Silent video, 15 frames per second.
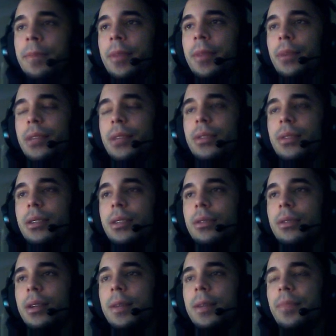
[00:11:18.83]
Price was still in
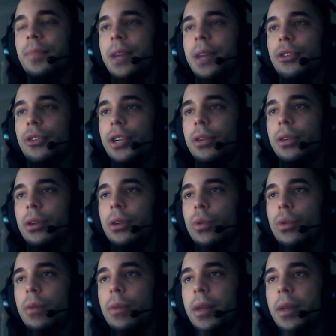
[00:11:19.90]
a downtrend on the
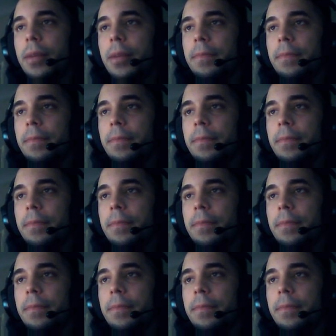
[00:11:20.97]
1 minute.